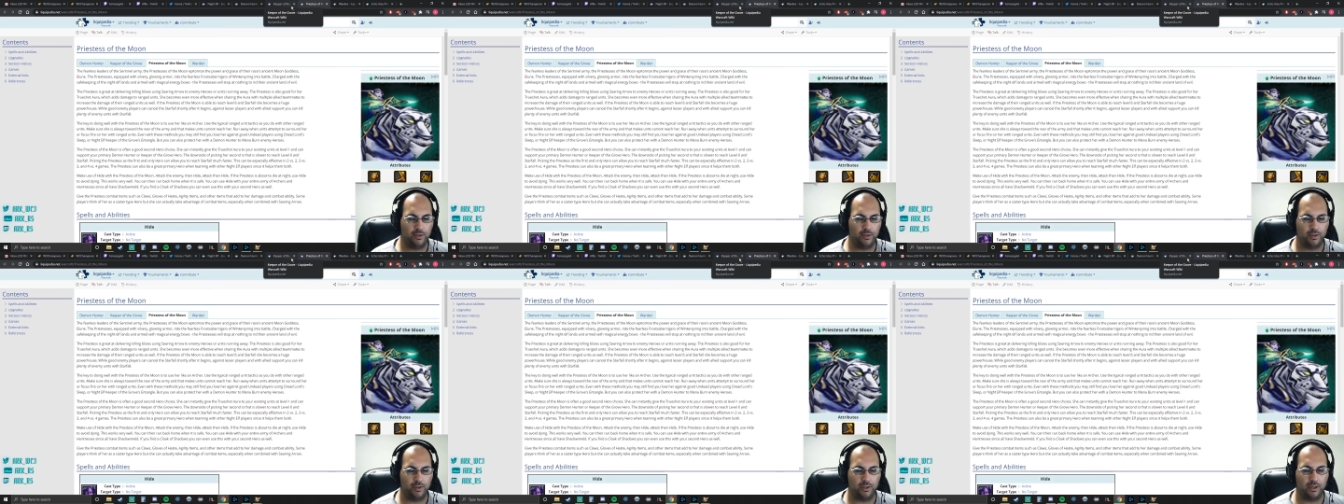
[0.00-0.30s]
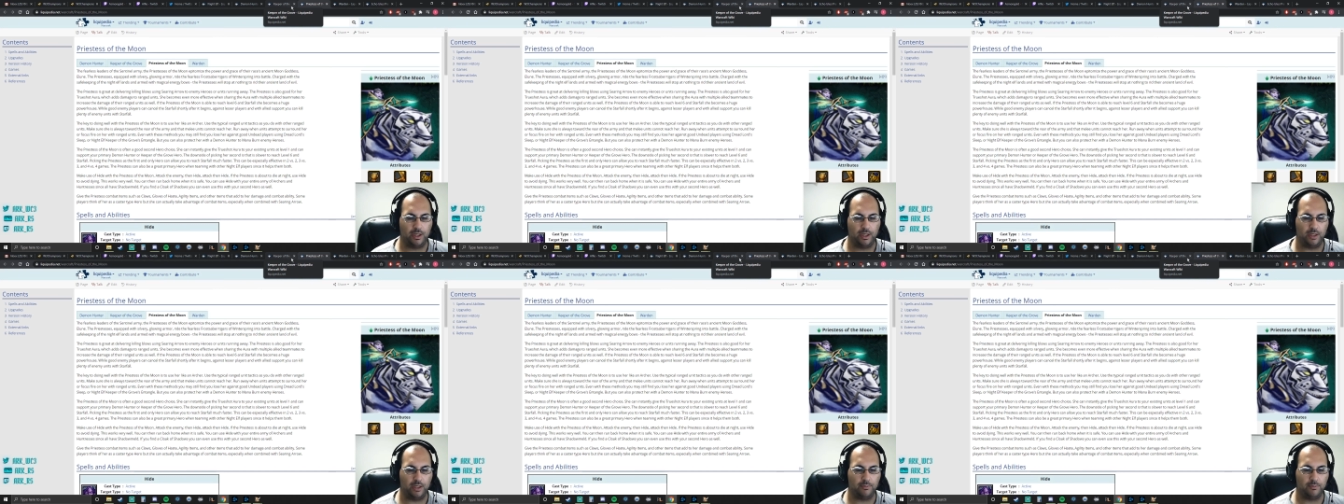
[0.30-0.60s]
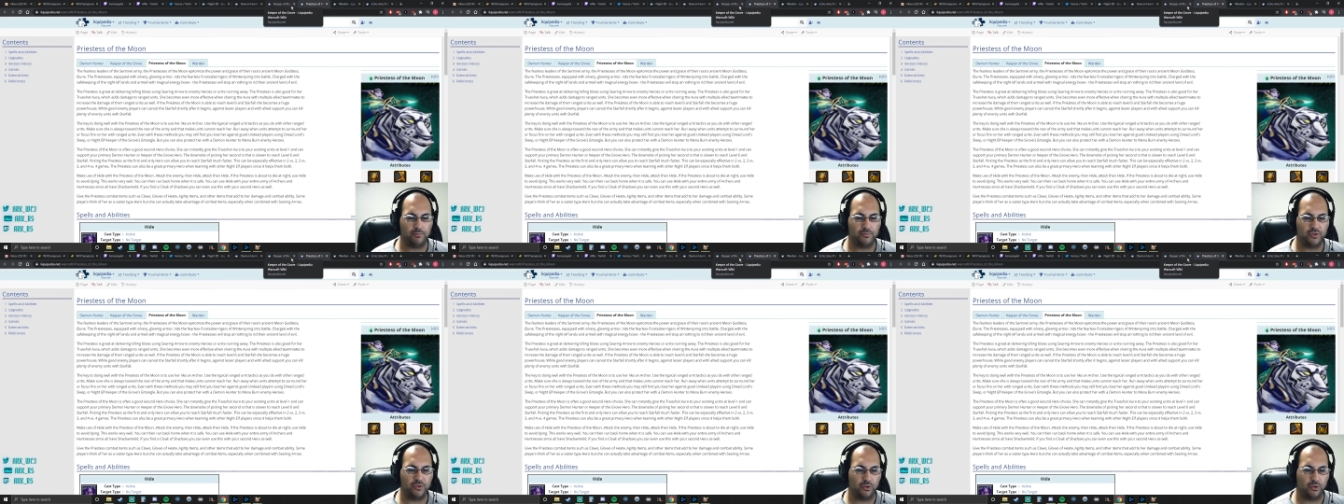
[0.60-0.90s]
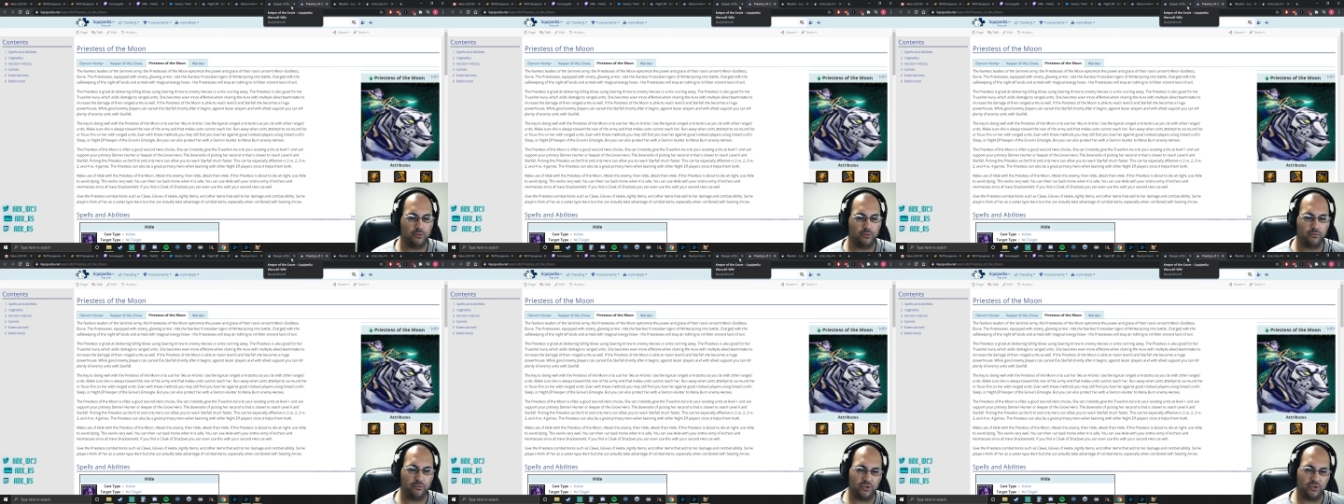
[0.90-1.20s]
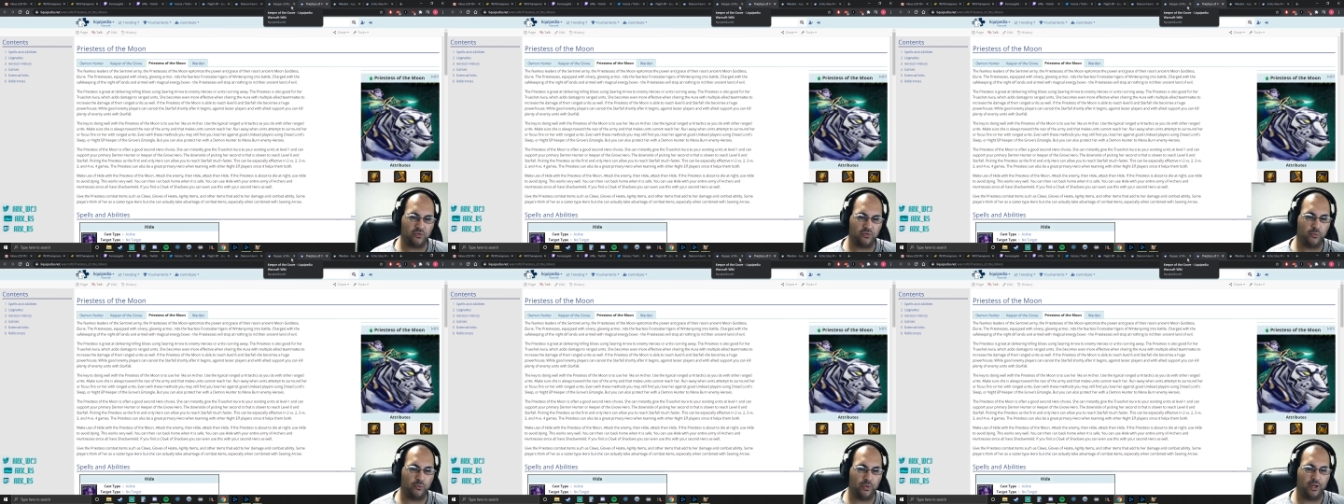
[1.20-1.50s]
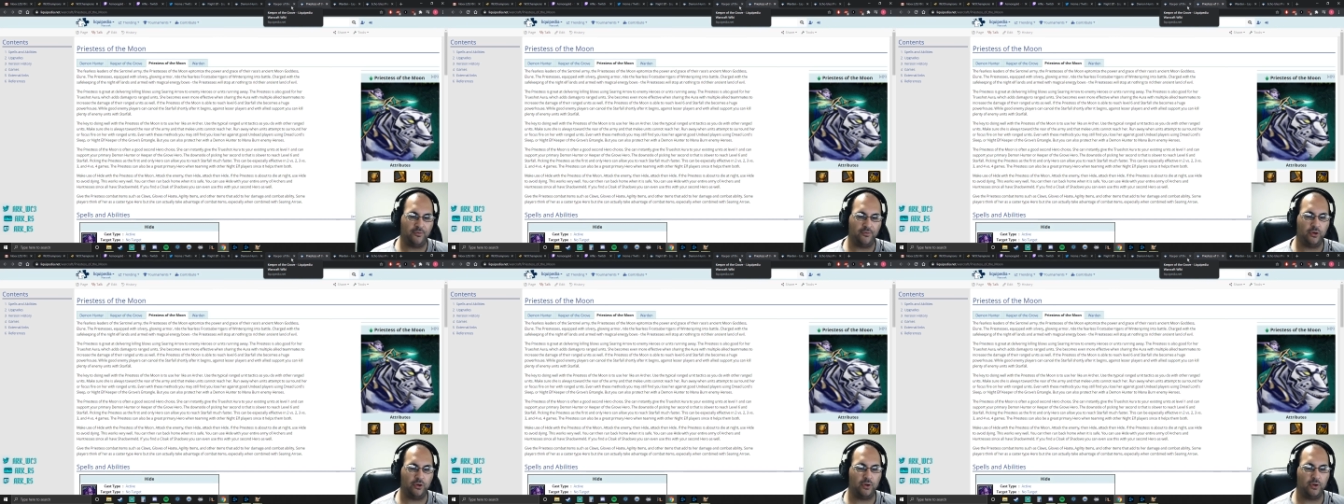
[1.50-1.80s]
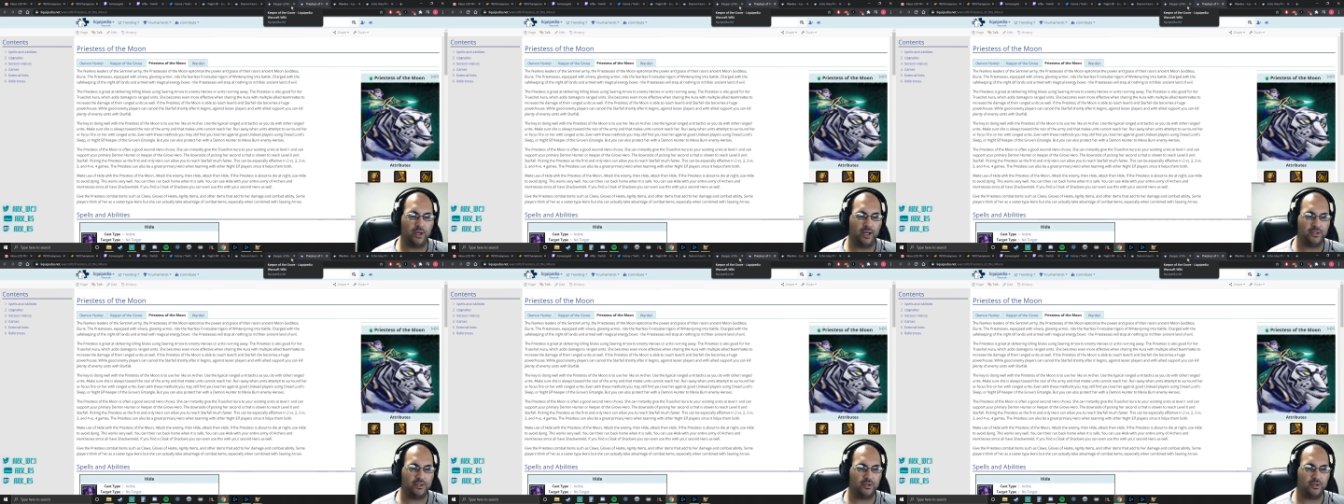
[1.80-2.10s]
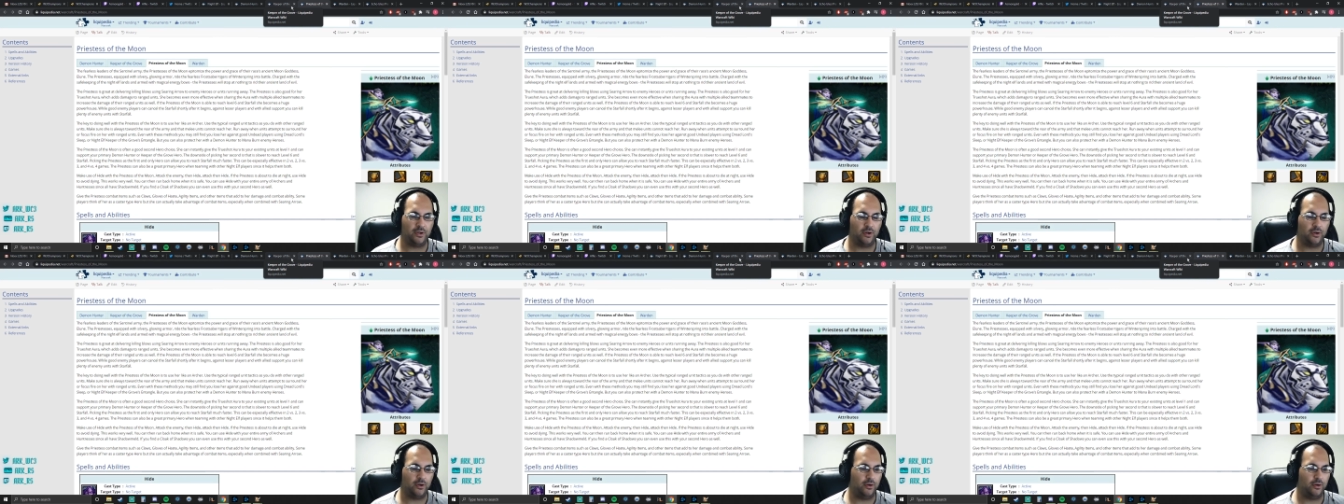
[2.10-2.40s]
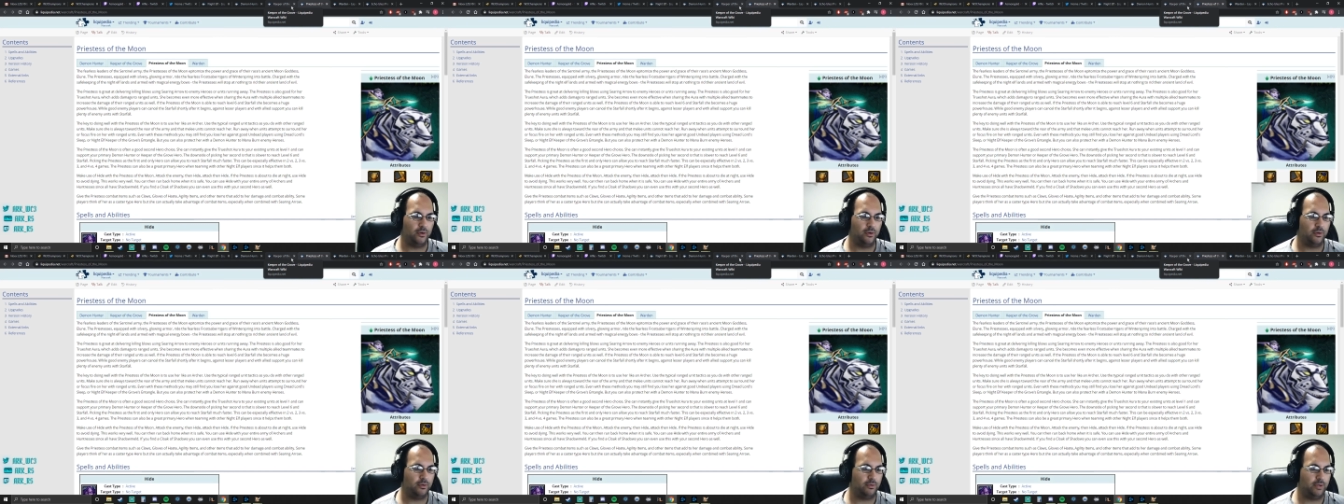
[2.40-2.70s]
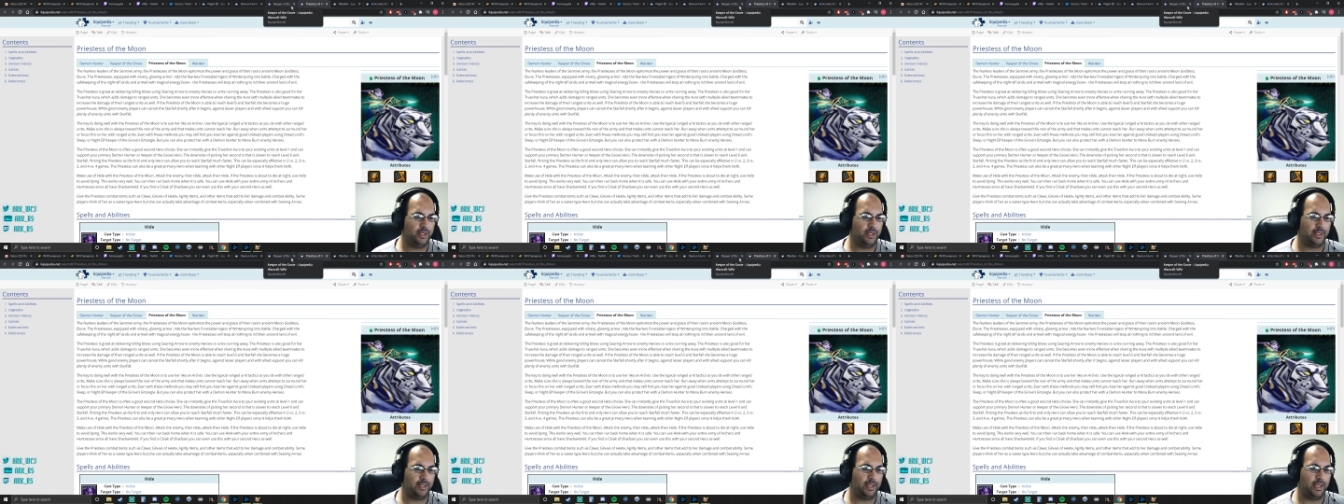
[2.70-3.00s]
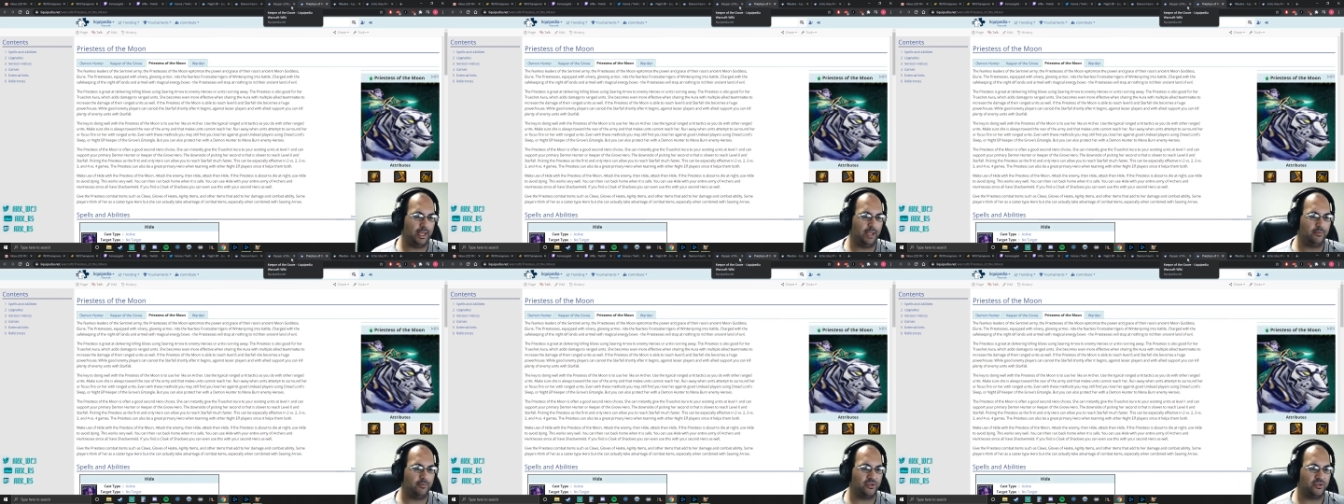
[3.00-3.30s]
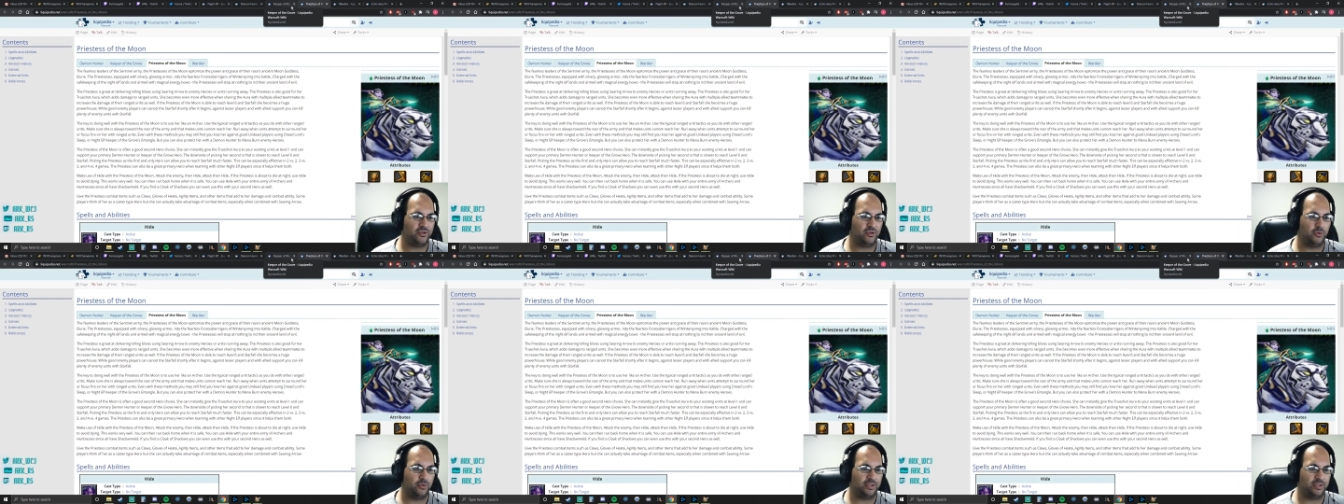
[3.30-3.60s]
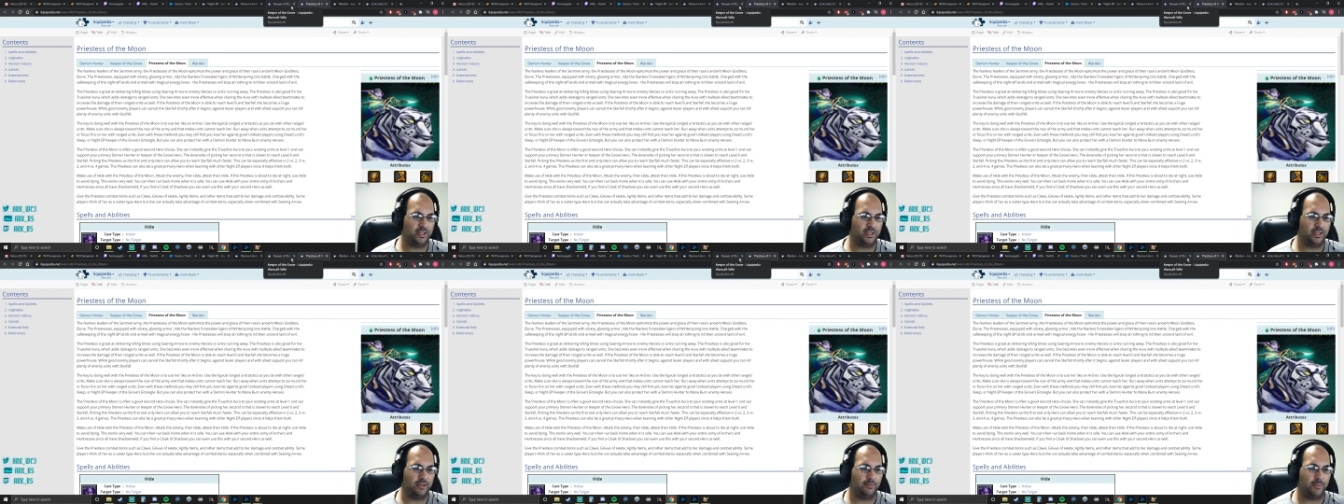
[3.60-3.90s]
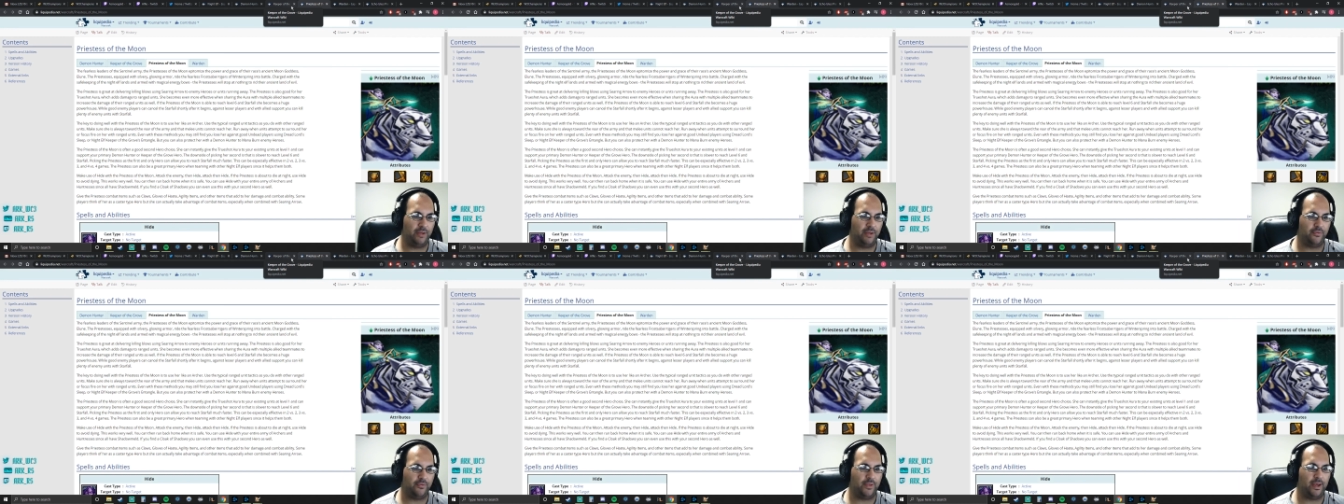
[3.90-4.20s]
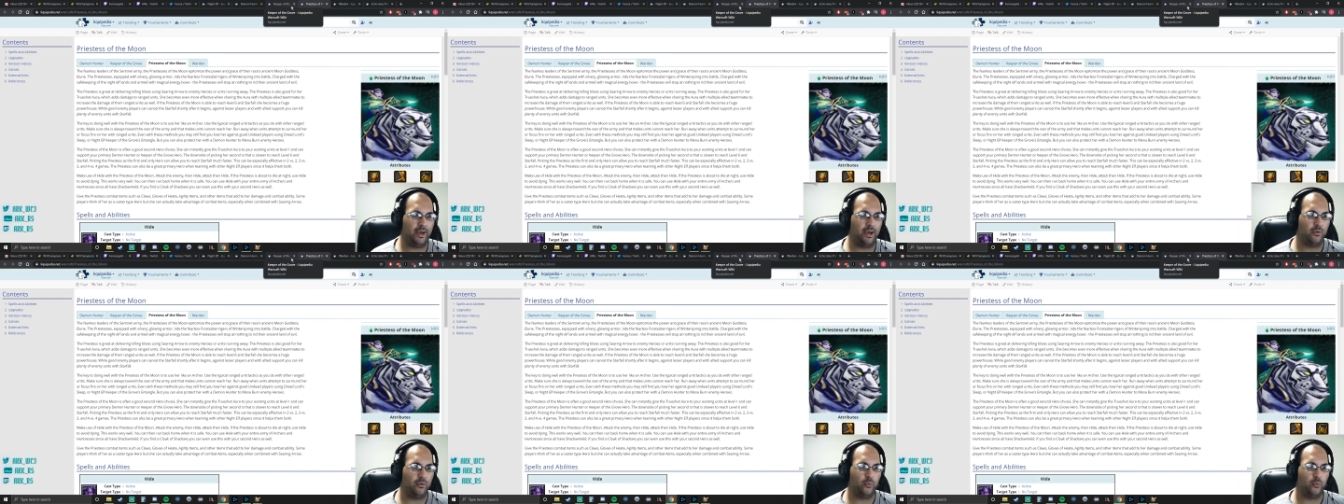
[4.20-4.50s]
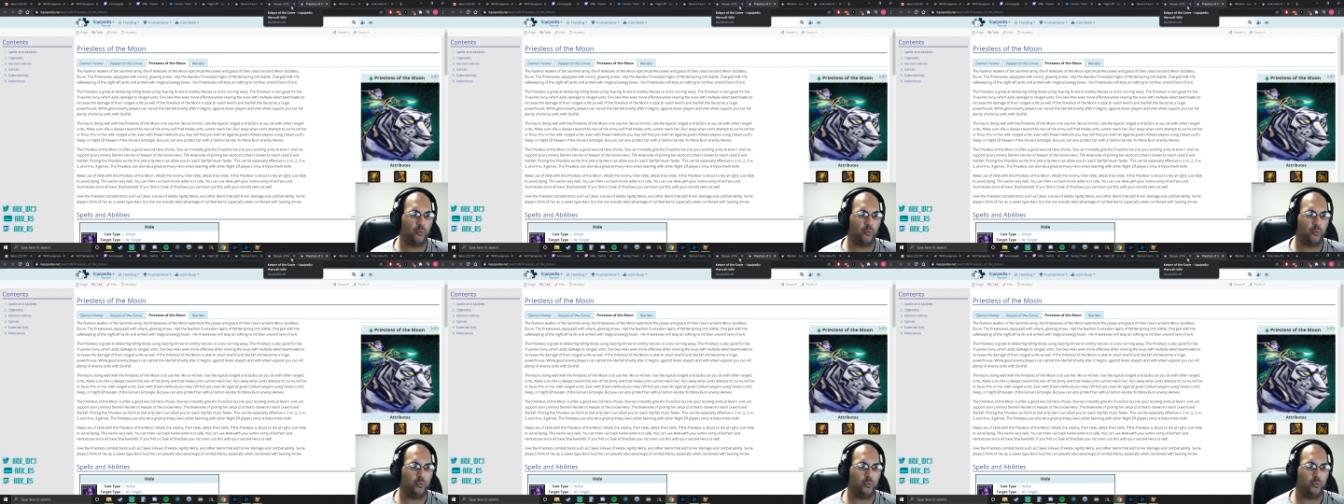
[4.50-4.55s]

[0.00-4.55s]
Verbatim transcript: Um, so just whenever you guys are in a game, just always think about that.